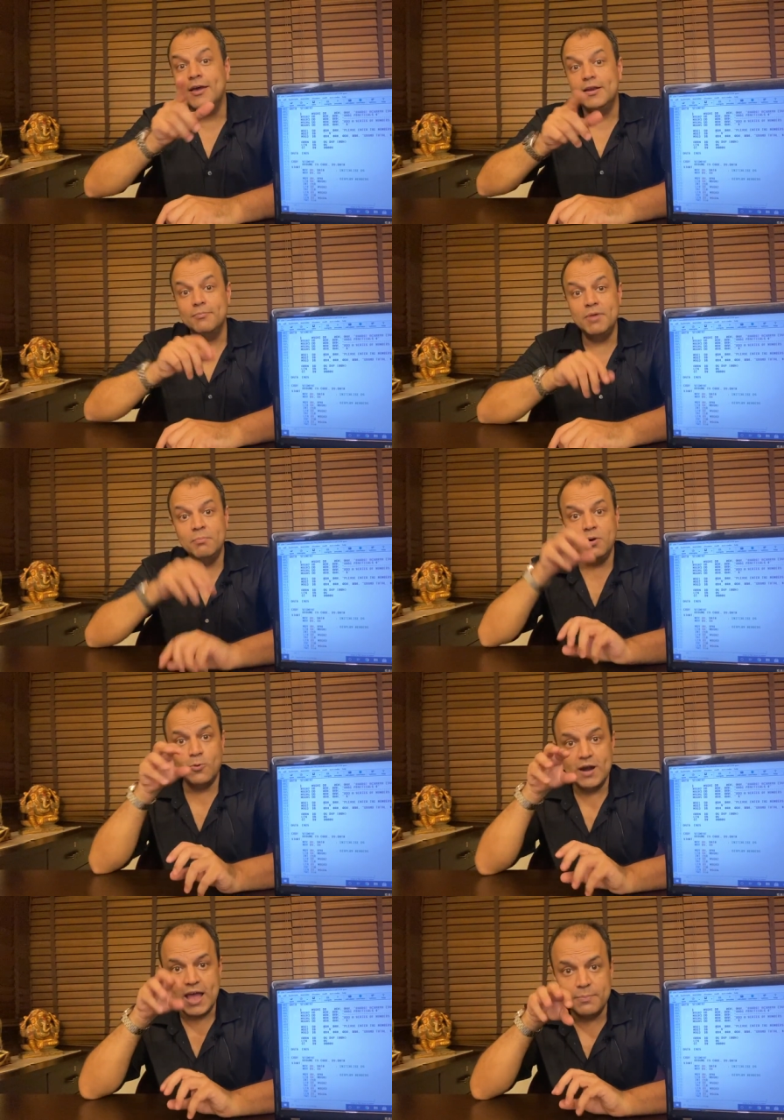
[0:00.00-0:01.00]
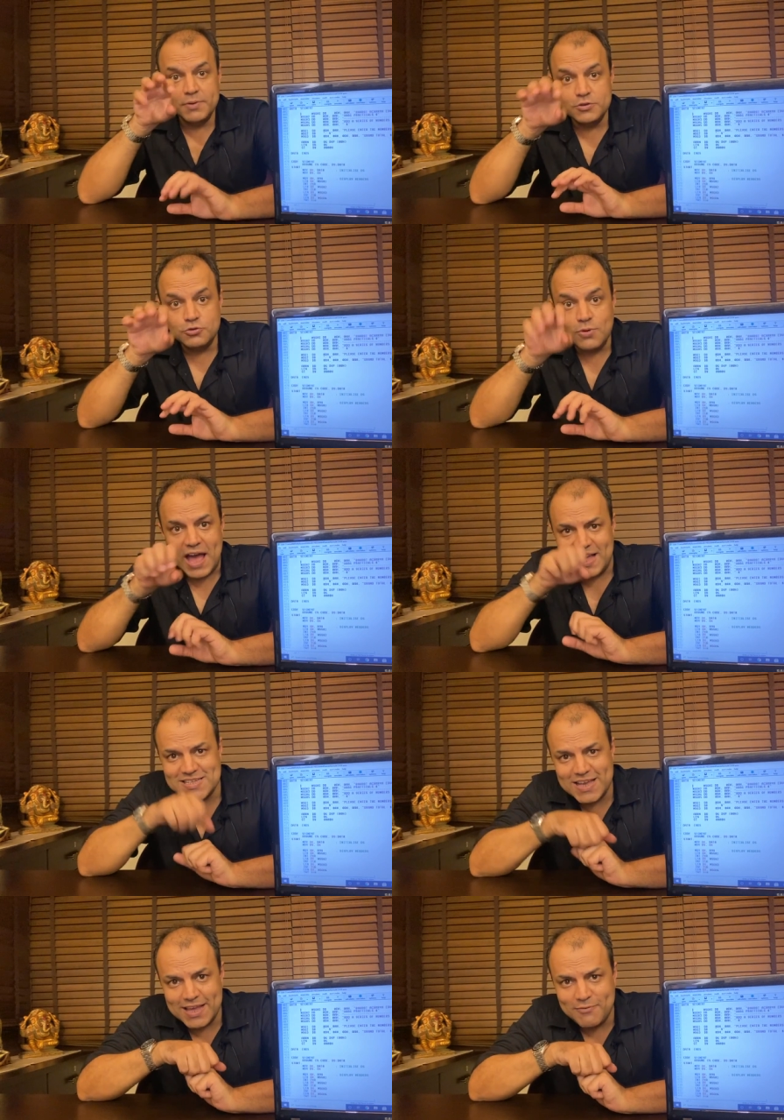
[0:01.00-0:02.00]
Remember what happens to
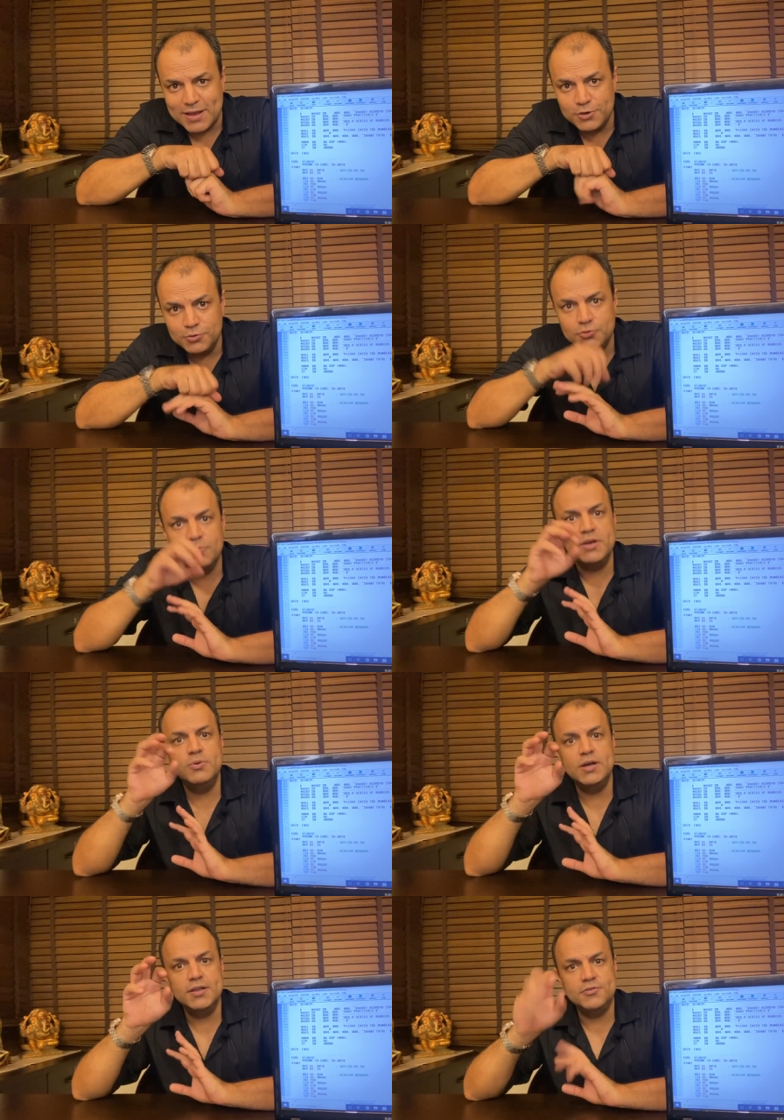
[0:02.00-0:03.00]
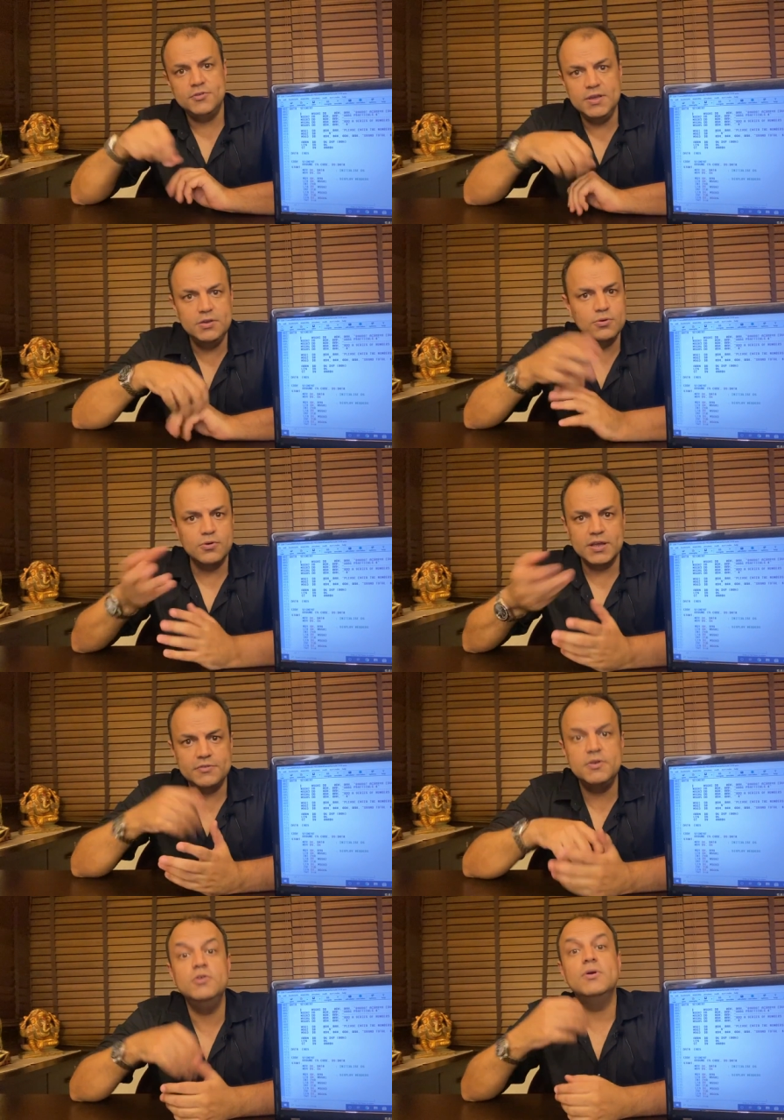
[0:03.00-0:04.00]
ASCII values when you enter 3, you don't get
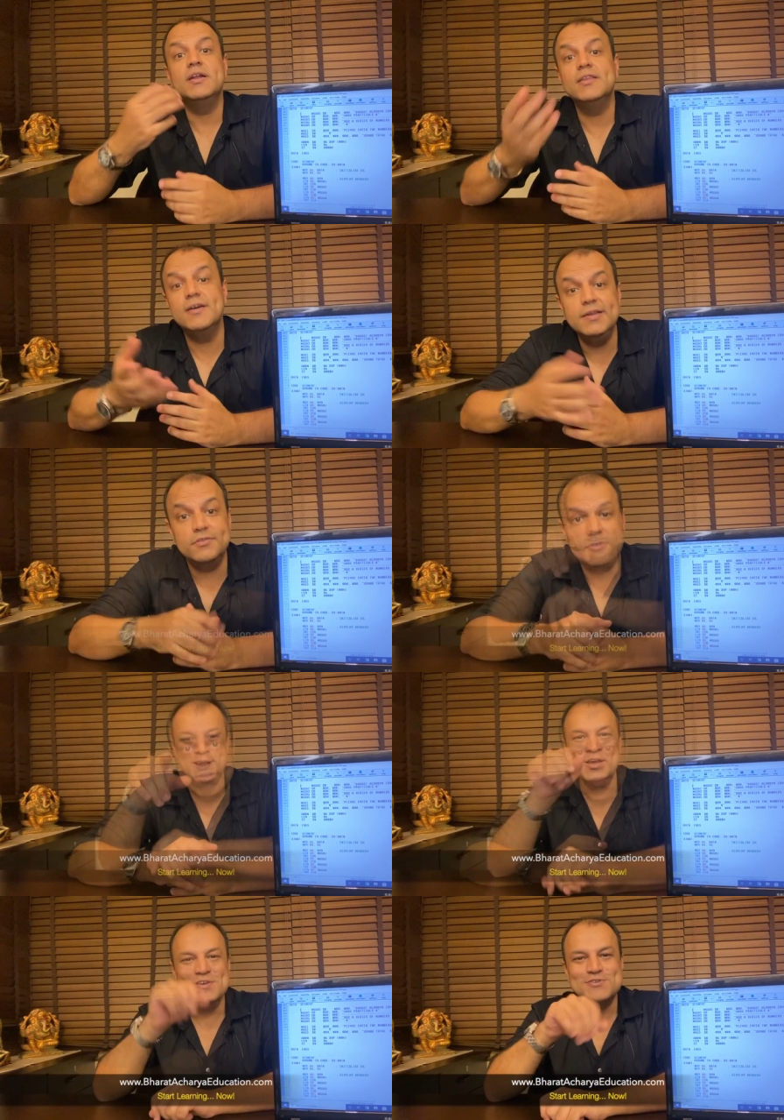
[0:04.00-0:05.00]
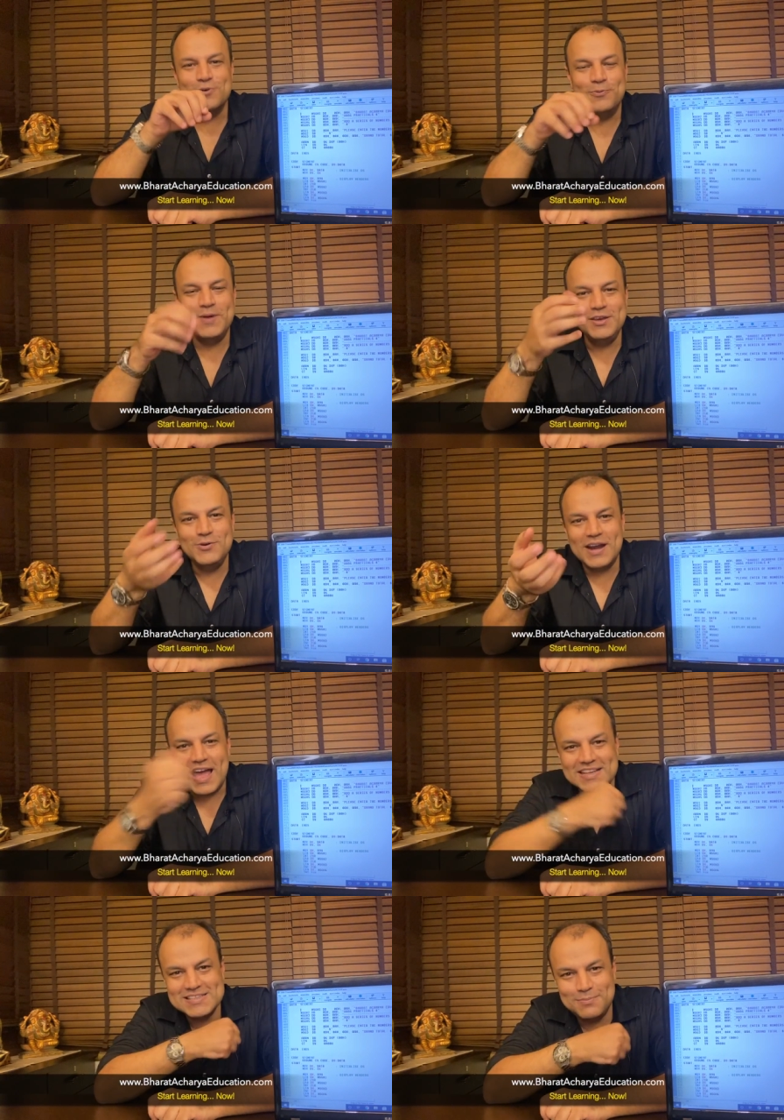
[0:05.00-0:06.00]
3, you get 33. So when you are
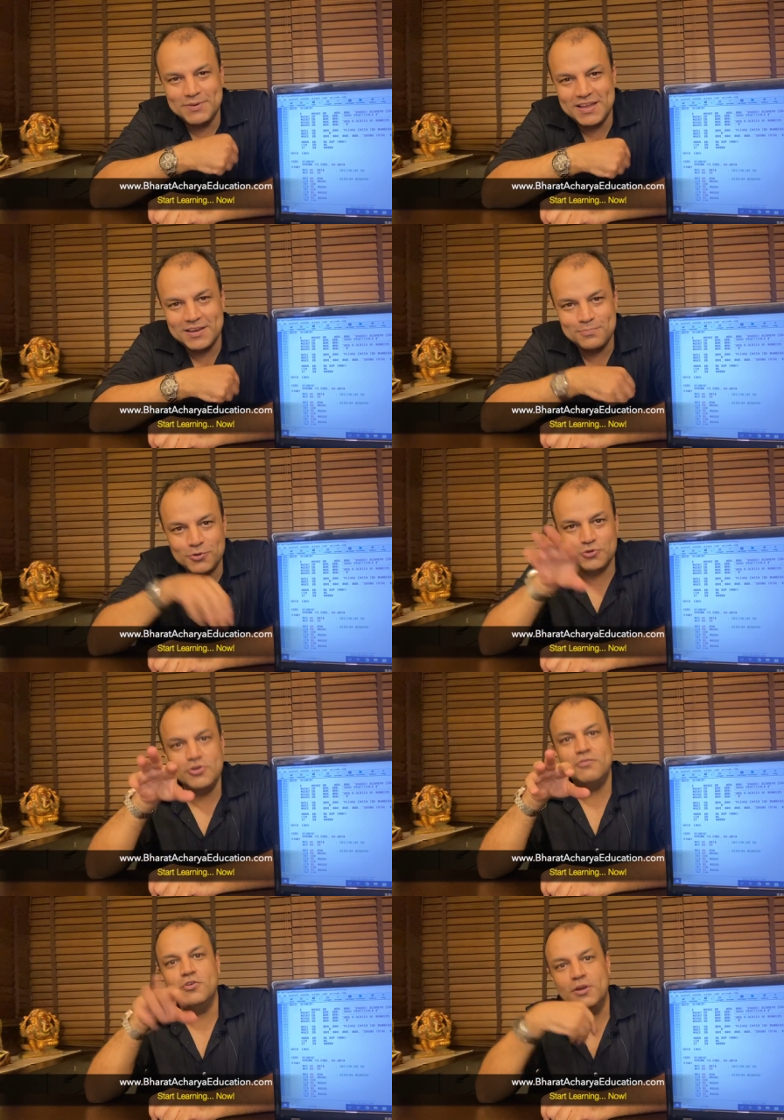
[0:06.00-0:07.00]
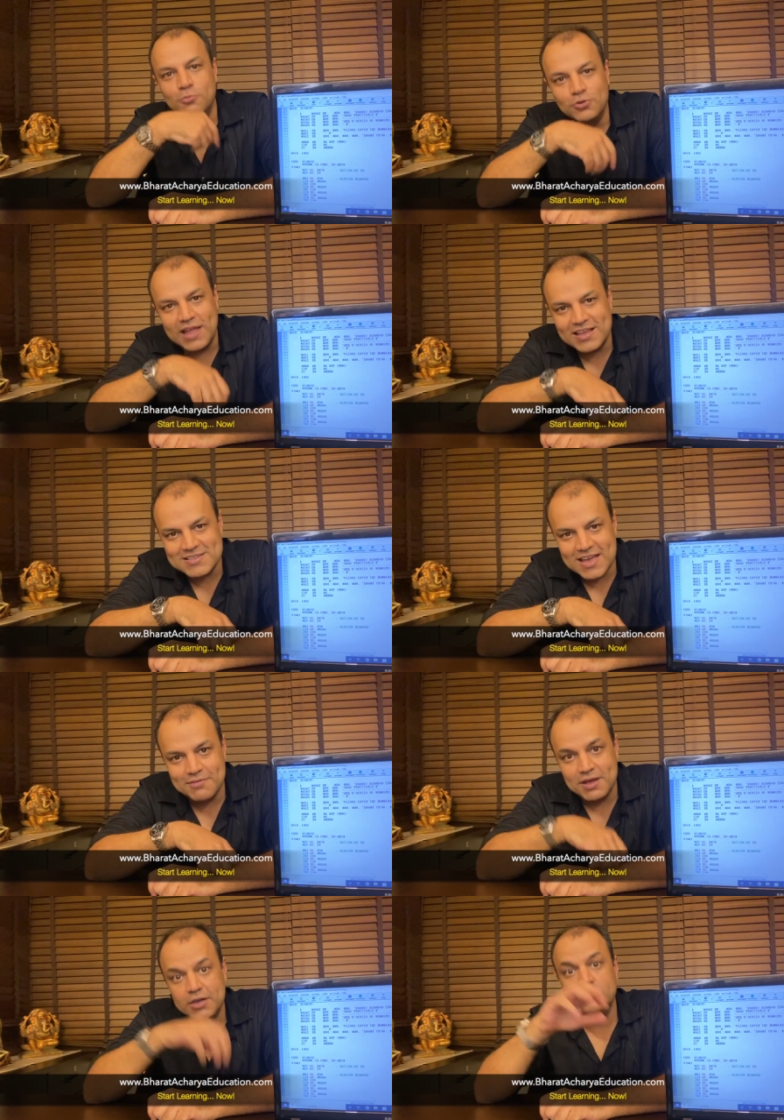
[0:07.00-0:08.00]
accepting inputs, you have to remove the ASCII
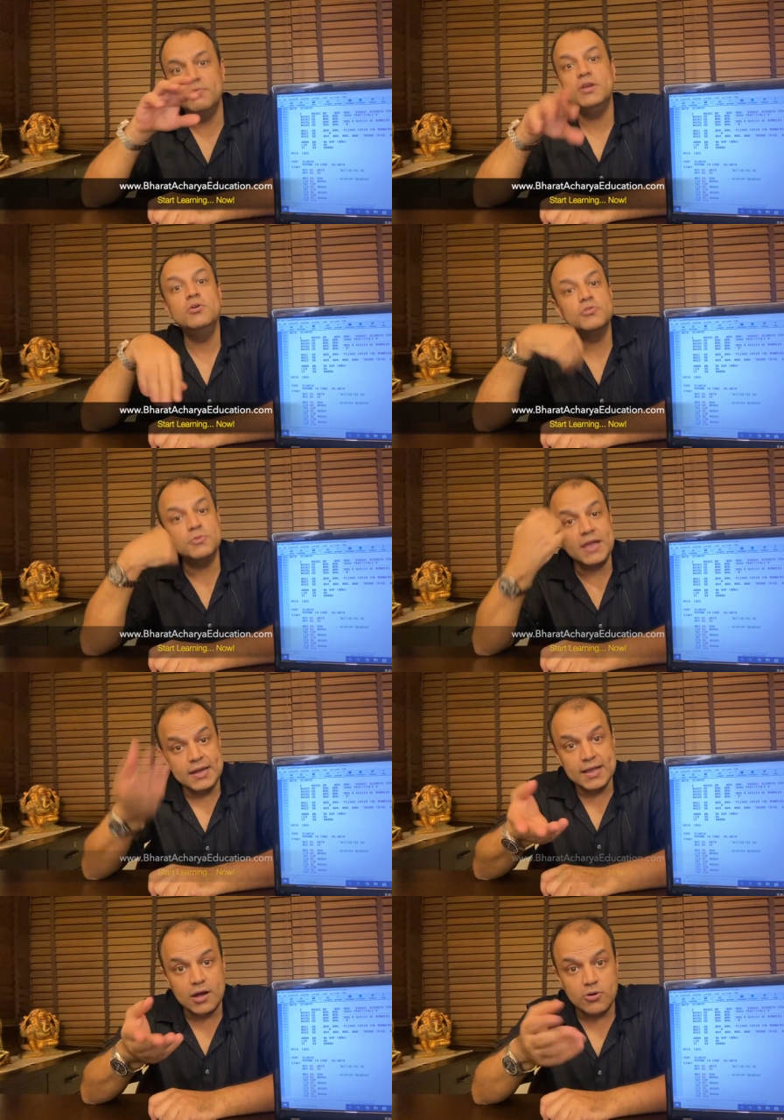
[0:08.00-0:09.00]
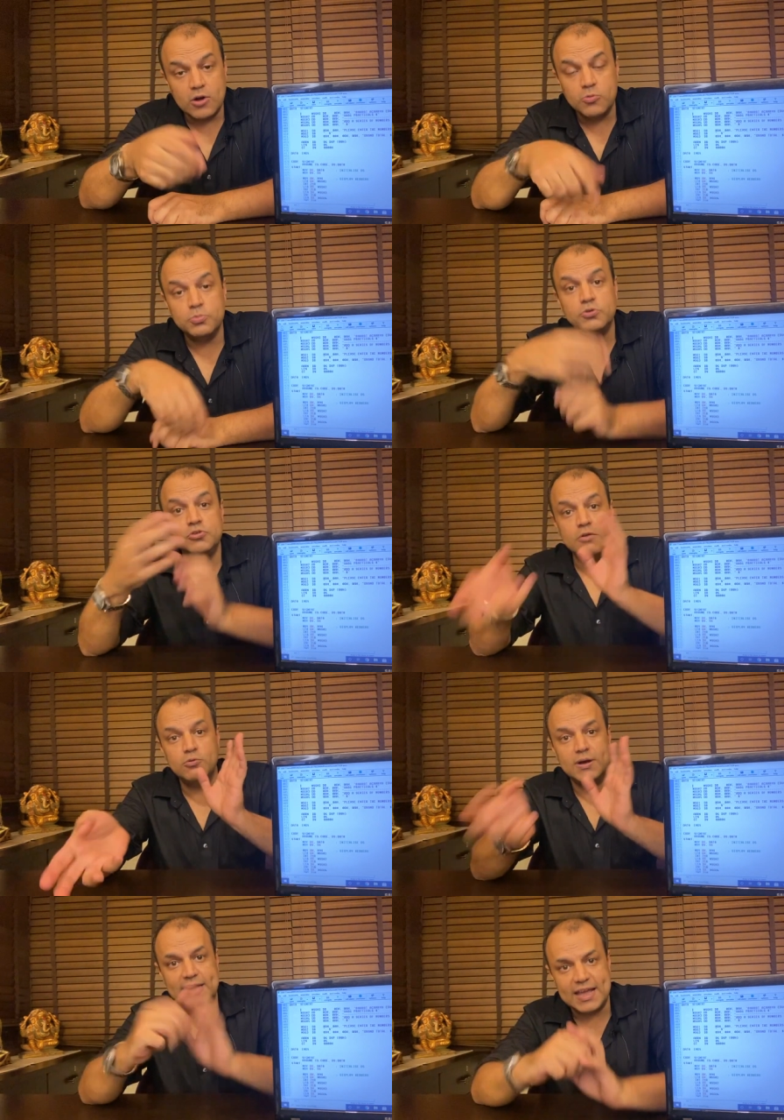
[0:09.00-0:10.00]
value. When you're sending out outputs, you have to
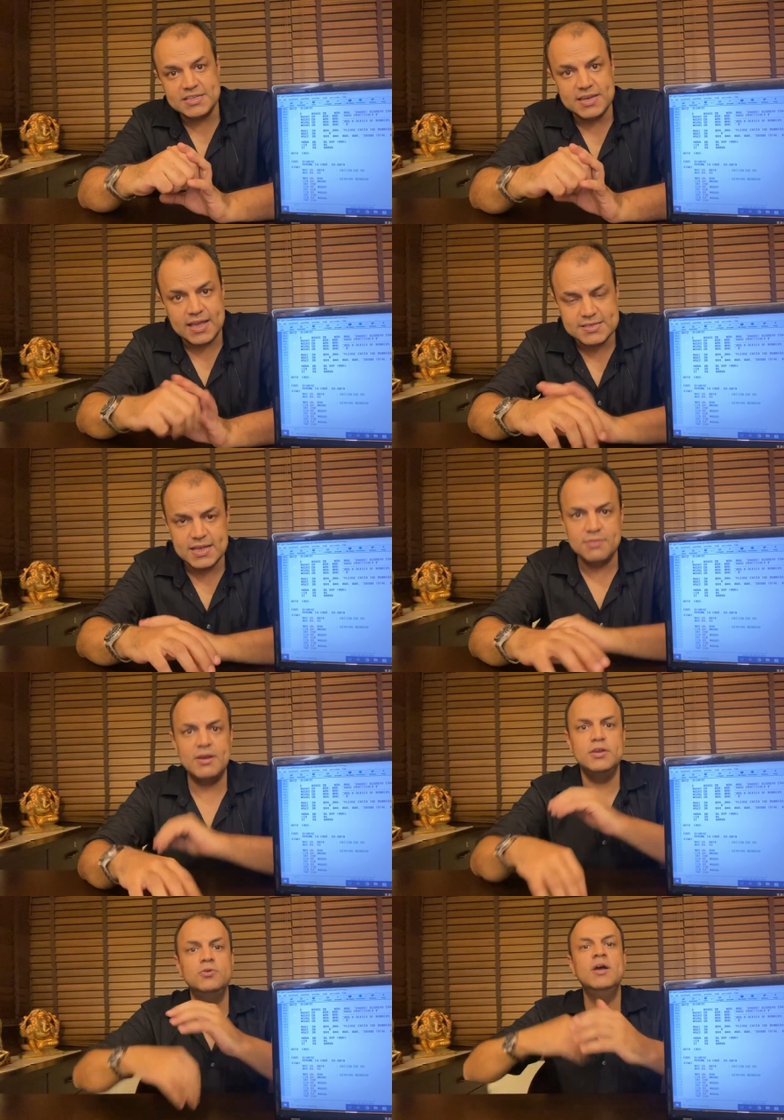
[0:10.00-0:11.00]
attach an ASCII value,